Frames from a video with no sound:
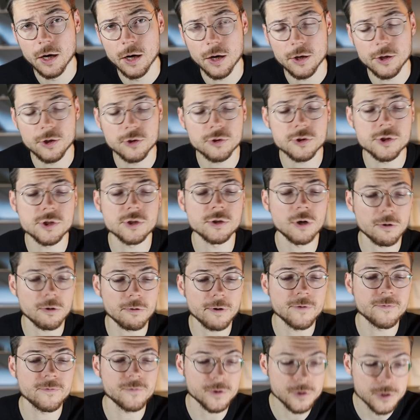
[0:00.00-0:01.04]
your
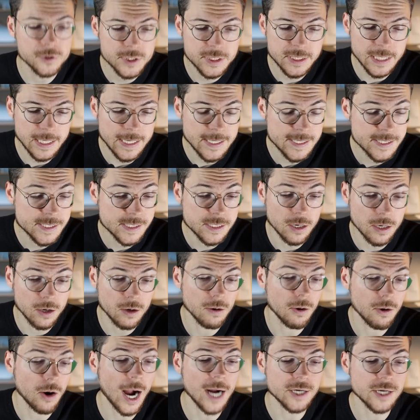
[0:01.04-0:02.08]
story first, it's
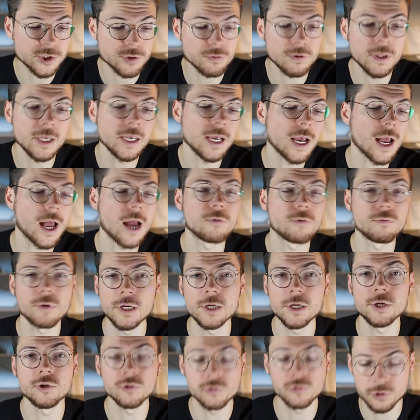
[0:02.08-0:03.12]
actually a really
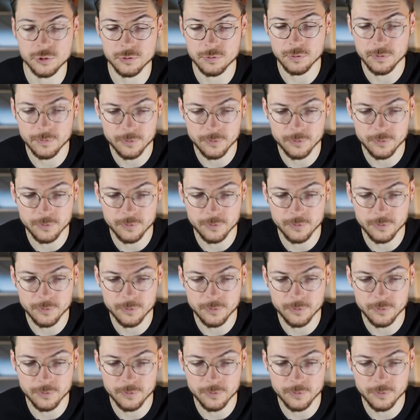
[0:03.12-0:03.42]
good tool.